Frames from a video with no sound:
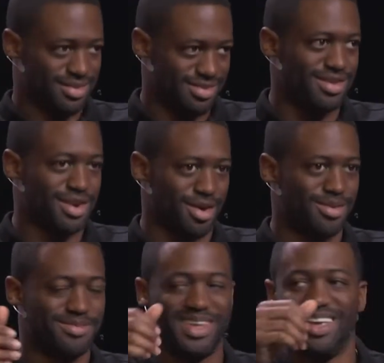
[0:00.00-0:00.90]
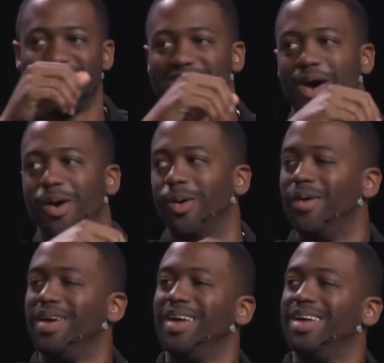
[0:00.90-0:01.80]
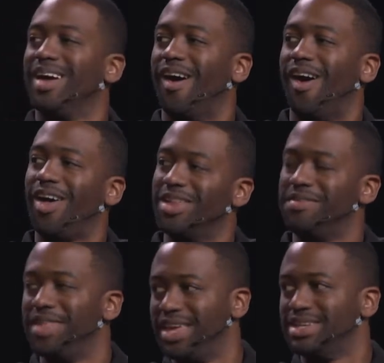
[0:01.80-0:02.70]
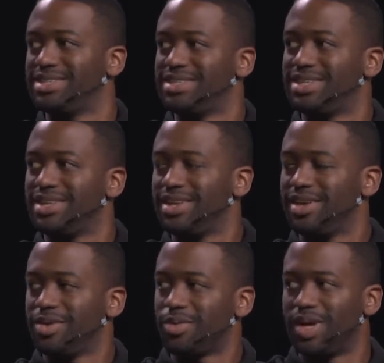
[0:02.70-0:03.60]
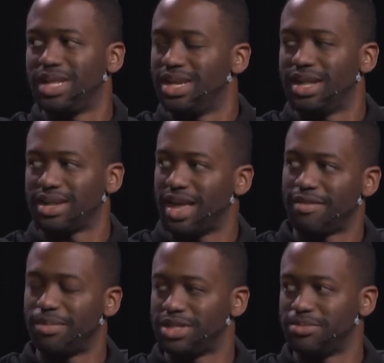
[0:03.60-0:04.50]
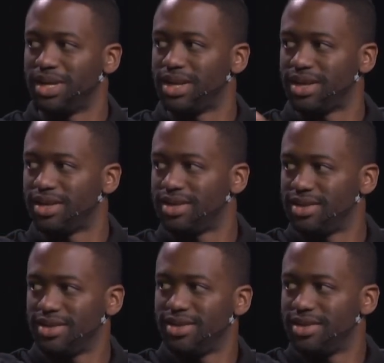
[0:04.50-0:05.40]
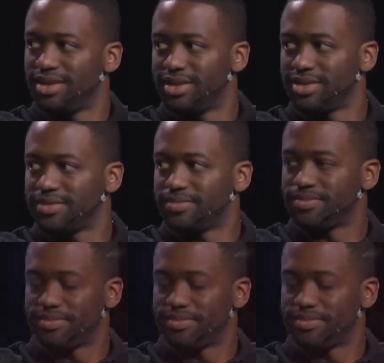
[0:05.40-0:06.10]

you know. So all of this really doesn't have much meaning. Yeah,